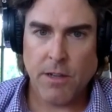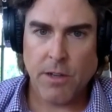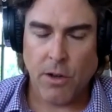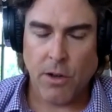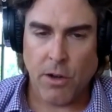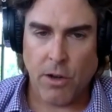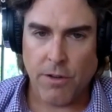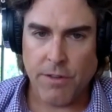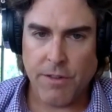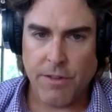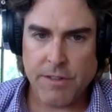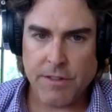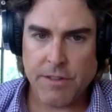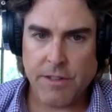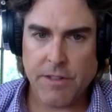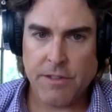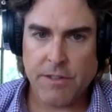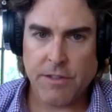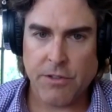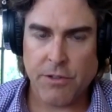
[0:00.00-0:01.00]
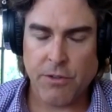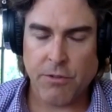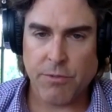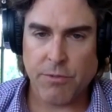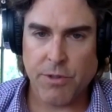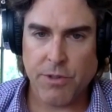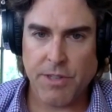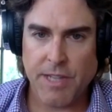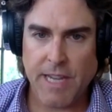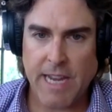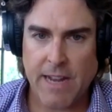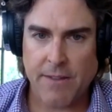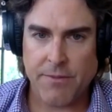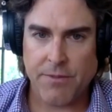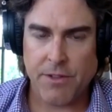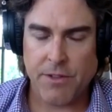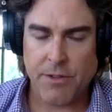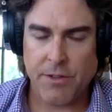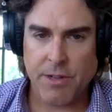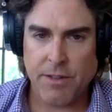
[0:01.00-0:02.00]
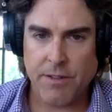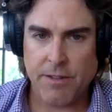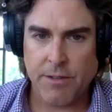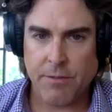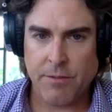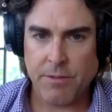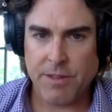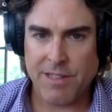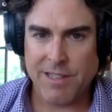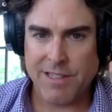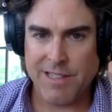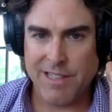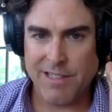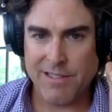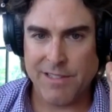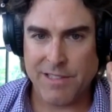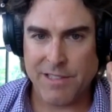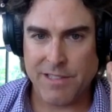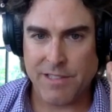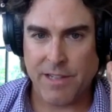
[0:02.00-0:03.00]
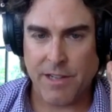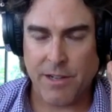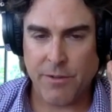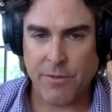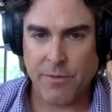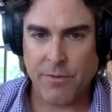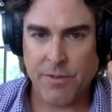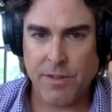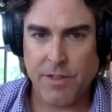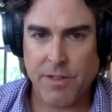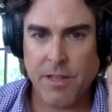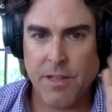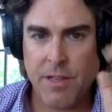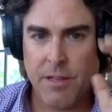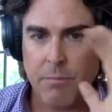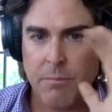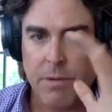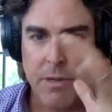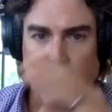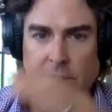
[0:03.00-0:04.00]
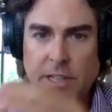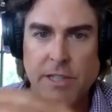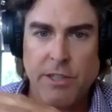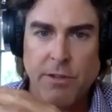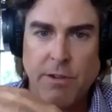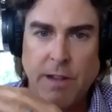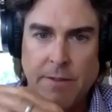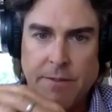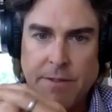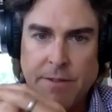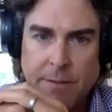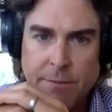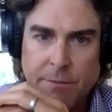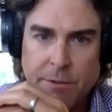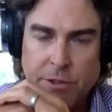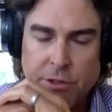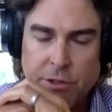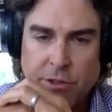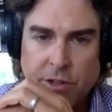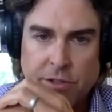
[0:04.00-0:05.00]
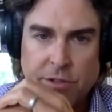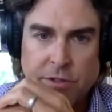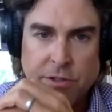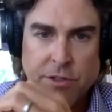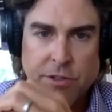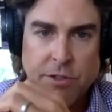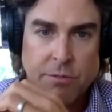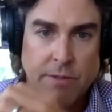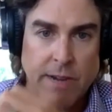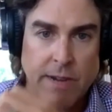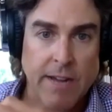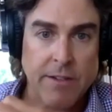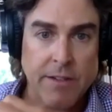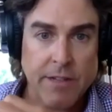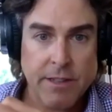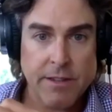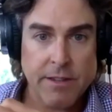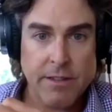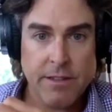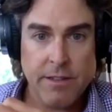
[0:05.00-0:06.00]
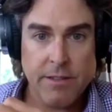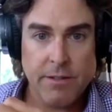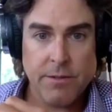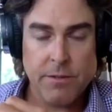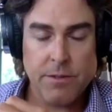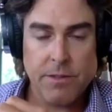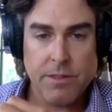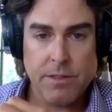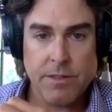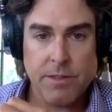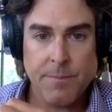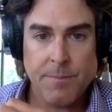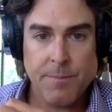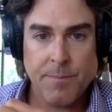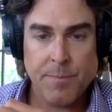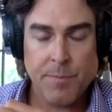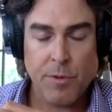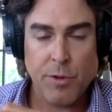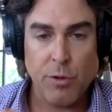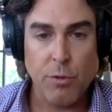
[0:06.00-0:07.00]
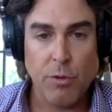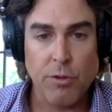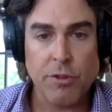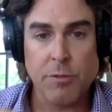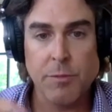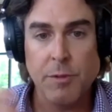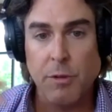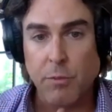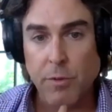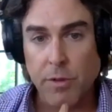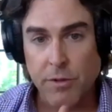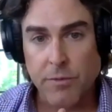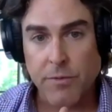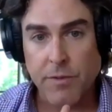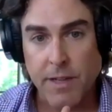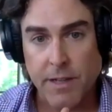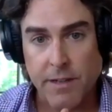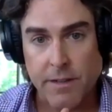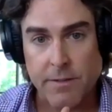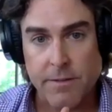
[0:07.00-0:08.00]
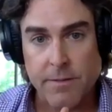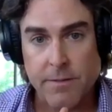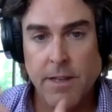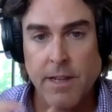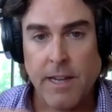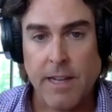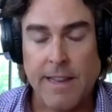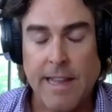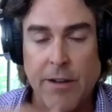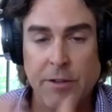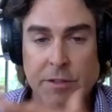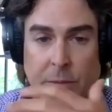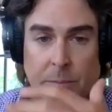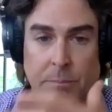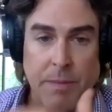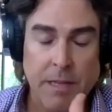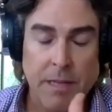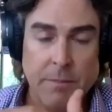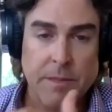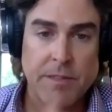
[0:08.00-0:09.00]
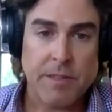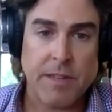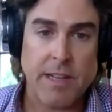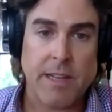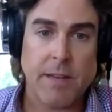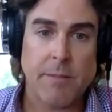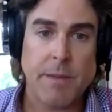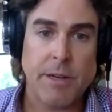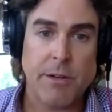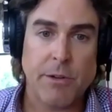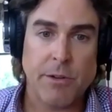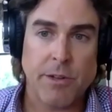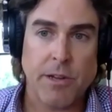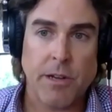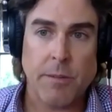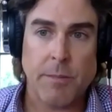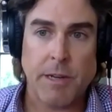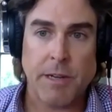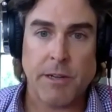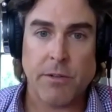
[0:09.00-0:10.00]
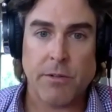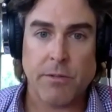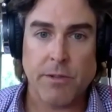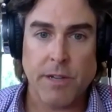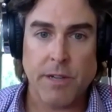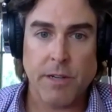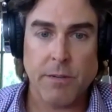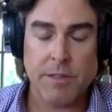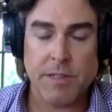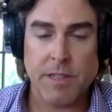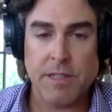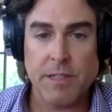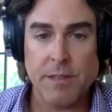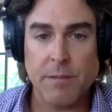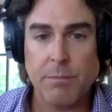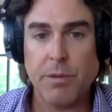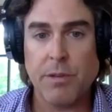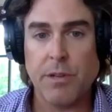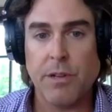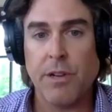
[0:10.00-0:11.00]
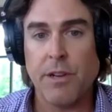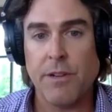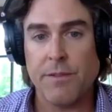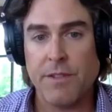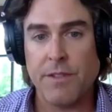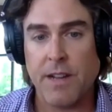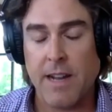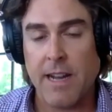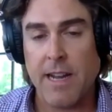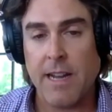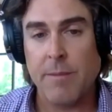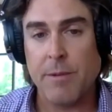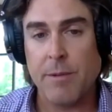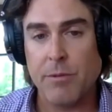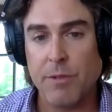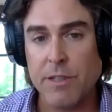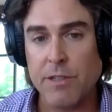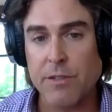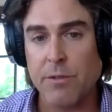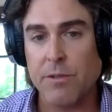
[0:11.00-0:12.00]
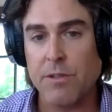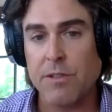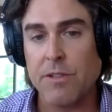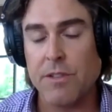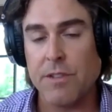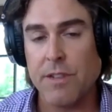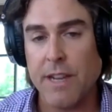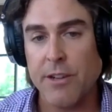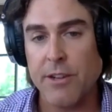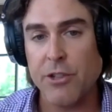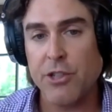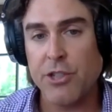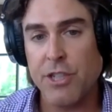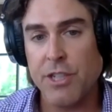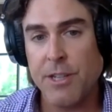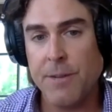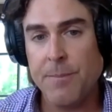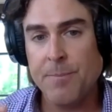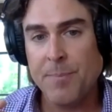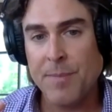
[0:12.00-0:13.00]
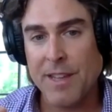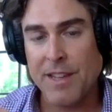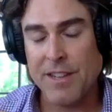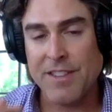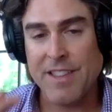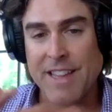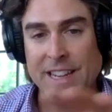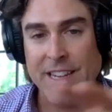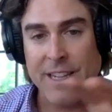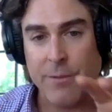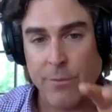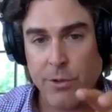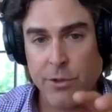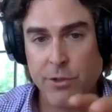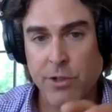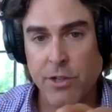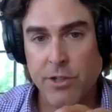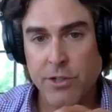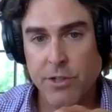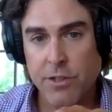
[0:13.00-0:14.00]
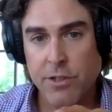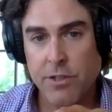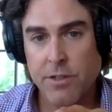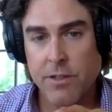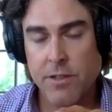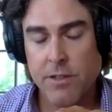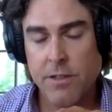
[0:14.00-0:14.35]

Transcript: all these things that don't really have to do anything with the deal itself but unless you have the infrastructure surrounding the deals, you ultimately will fail. And that was a big mistake I made early on in my career was I didn't put enough time and resources and energy into that infrastructure